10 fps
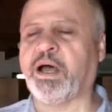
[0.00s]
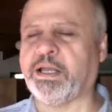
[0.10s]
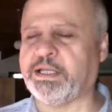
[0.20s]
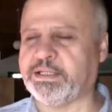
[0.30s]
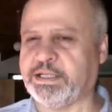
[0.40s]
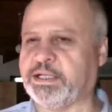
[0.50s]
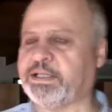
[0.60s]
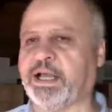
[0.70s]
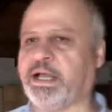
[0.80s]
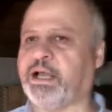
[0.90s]

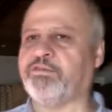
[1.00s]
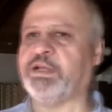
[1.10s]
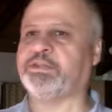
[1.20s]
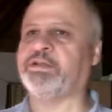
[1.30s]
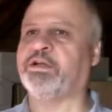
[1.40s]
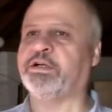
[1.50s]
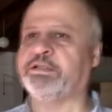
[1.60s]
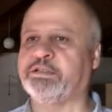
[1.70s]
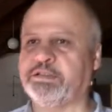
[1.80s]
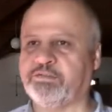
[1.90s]
Uneasiness. I have not
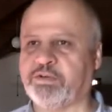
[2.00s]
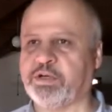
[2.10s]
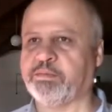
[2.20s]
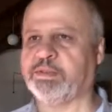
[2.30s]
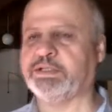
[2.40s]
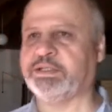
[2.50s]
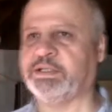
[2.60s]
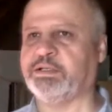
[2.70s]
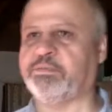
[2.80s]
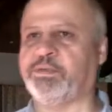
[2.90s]
heard from a
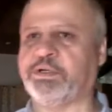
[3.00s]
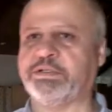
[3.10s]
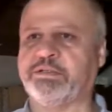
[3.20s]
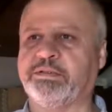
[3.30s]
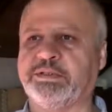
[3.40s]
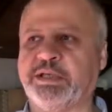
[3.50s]
single person